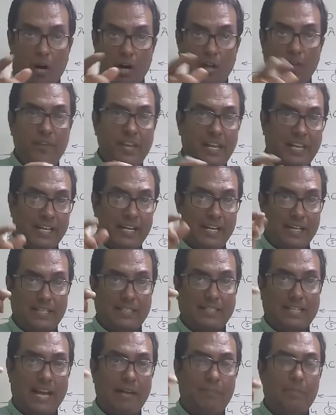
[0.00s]
All we can
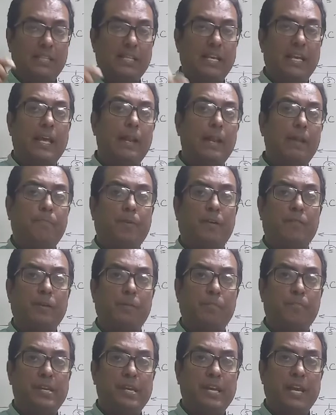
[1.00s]
understand by the help of
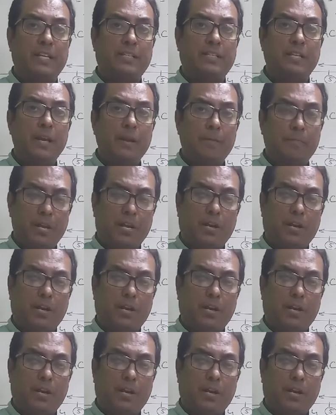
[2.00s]
the pH,